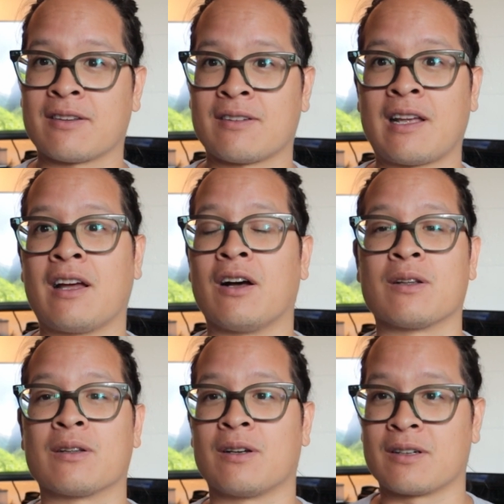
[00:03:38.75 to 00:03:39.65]
this a
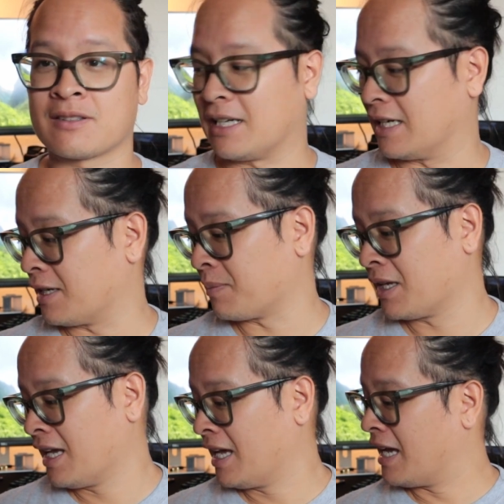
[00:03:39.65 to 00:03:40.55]
long time,
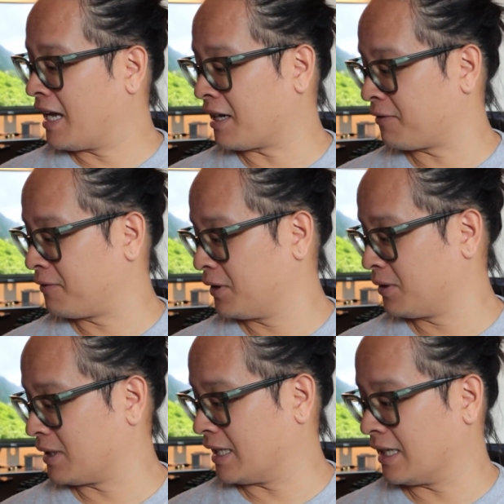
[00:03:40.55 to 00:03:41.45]
and I
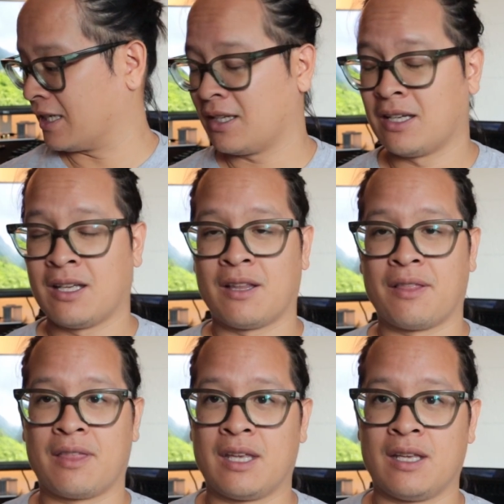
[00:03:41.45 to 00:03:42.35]
feel like
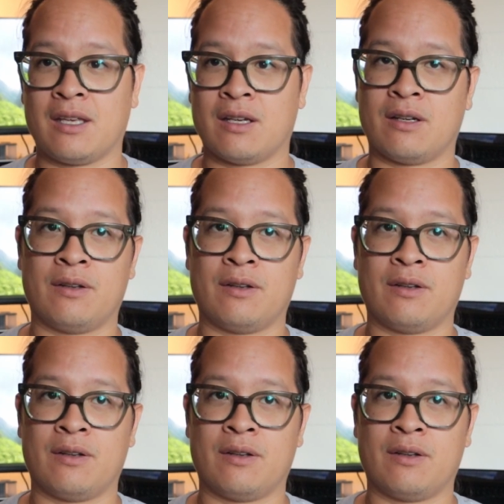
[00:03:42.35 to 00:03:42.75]
the